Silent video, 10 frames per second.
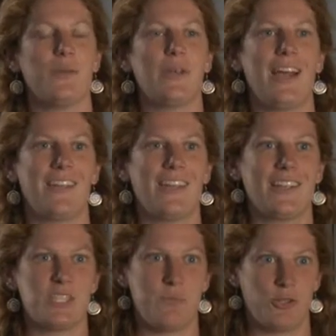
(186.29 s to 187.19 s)
and we had
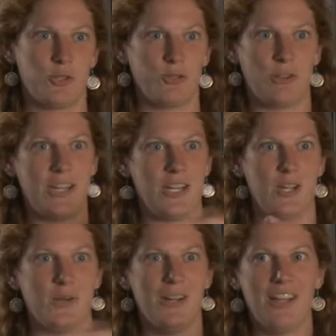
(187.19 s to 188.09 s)
like a special
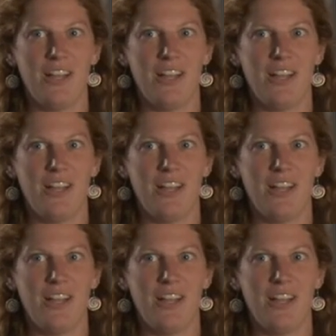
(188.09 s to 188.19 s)
radio